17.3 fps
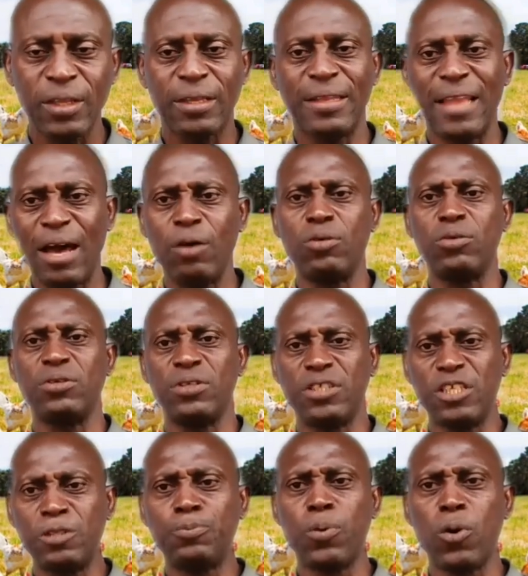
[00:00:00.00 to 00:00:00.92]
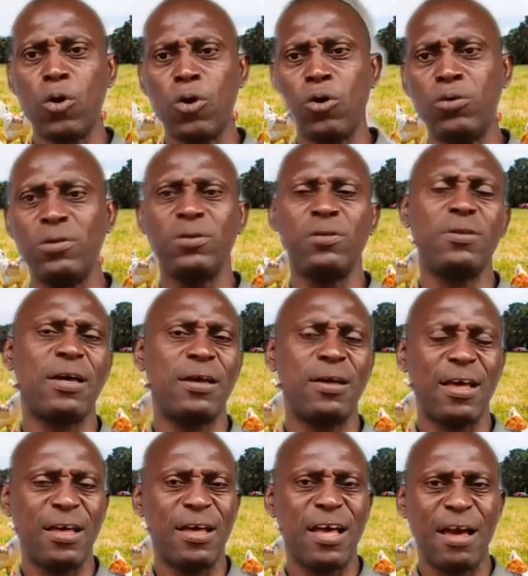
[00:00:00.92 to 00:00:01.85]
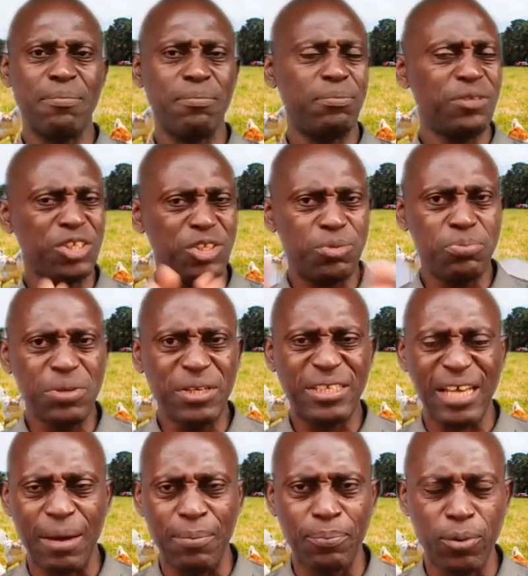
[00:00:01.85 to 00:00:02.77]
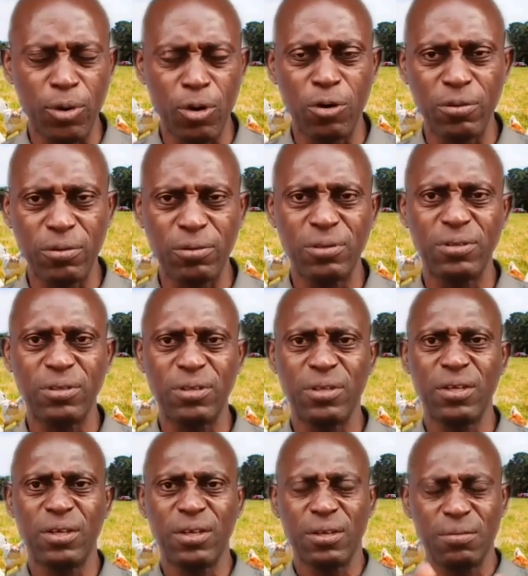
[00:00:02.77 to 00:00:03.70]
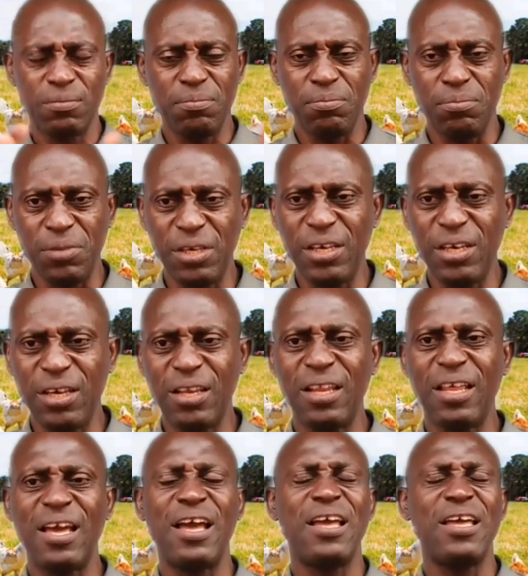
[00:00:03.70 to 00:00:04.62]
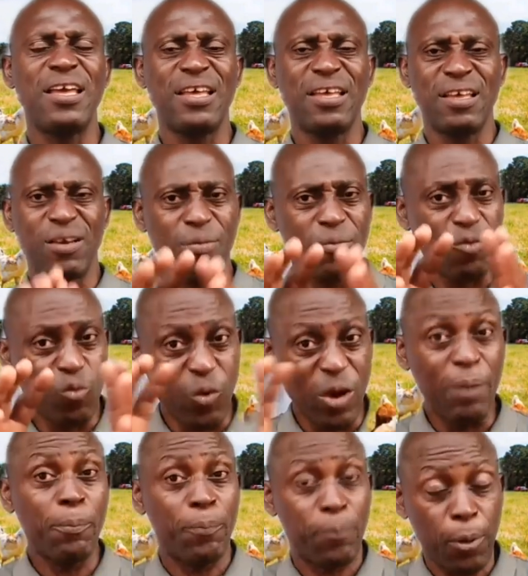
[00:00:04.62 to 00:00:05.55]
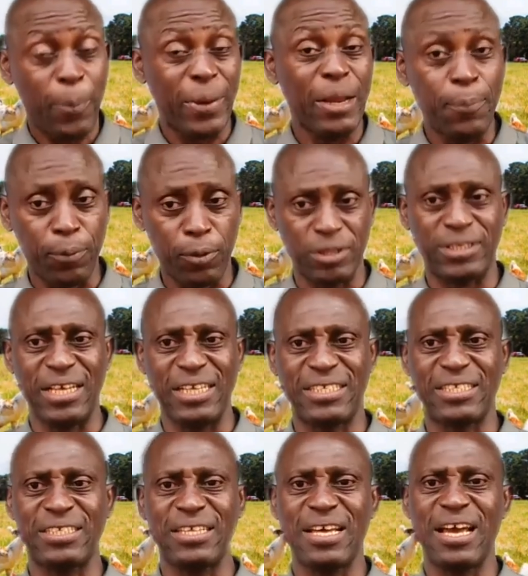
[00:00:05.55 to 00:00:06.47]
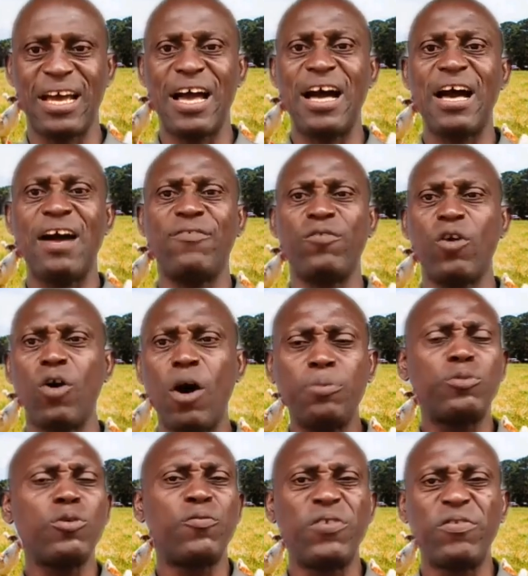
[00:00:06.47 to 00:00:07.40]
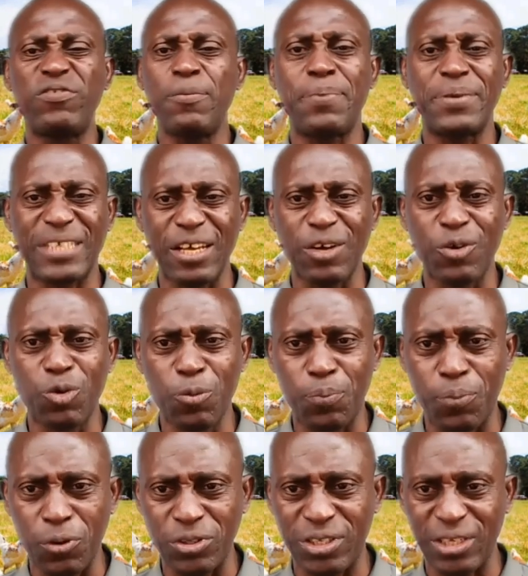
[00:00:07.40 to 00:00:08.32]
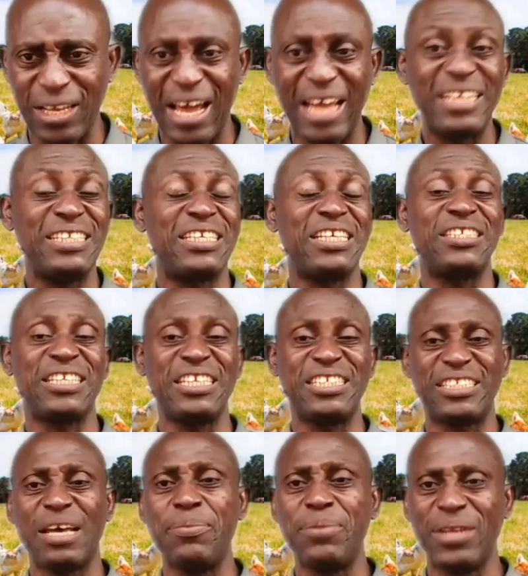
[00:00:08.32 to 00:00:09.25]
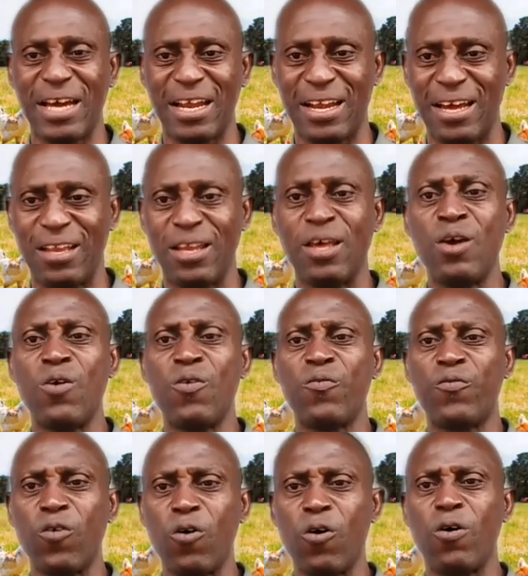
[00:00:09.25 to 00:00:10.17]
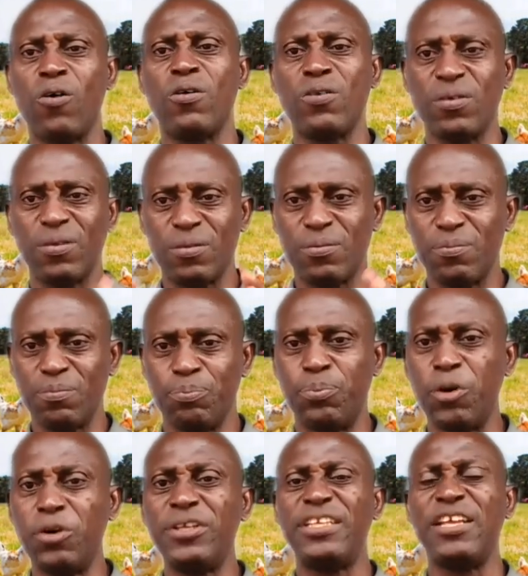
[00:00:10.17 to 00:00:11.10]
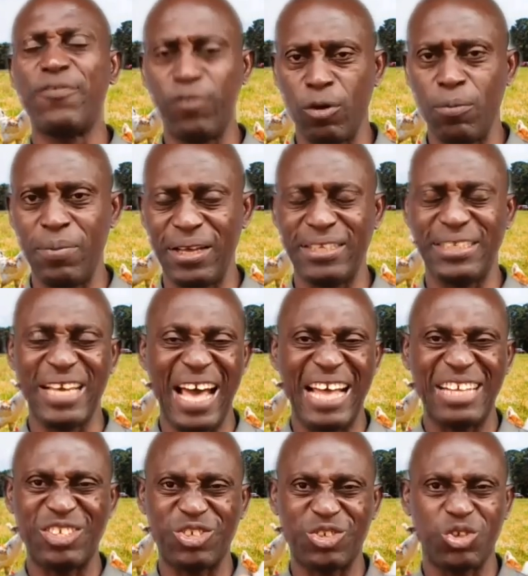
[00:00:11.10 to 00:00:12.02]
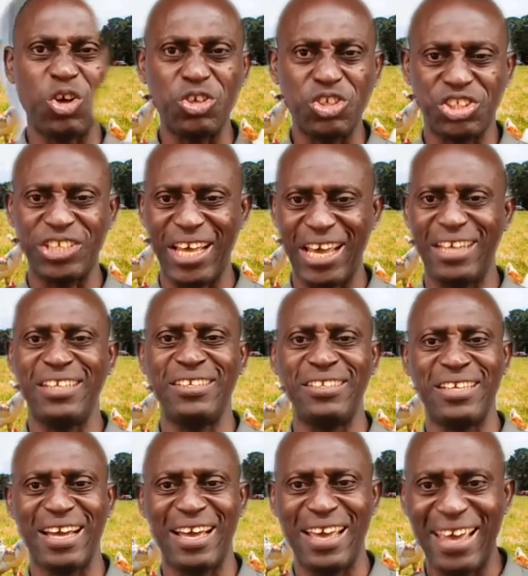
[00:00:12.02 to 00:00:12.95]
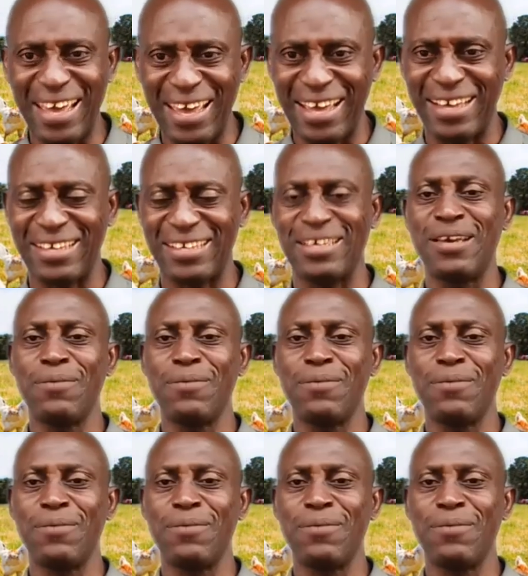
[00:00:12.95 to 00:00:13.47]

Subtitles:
Now, this bone and this meat and bone meal, when properly processed, have up to 50% crude protein and is essential mineral for bone development and strong shell in your egg